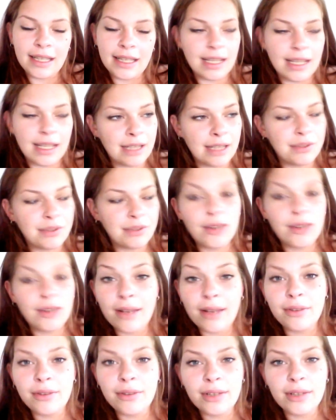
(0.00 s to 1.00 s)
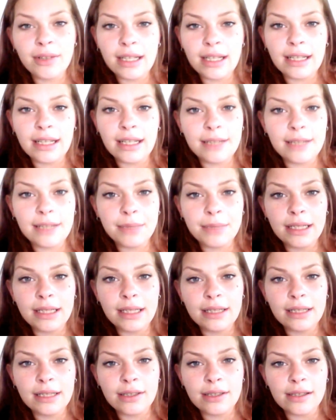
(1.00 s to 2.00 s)
And if you ever need anybody
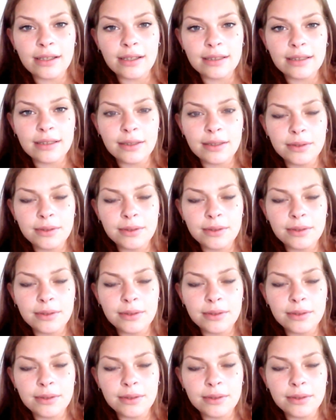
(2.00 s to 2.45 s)
to talk to,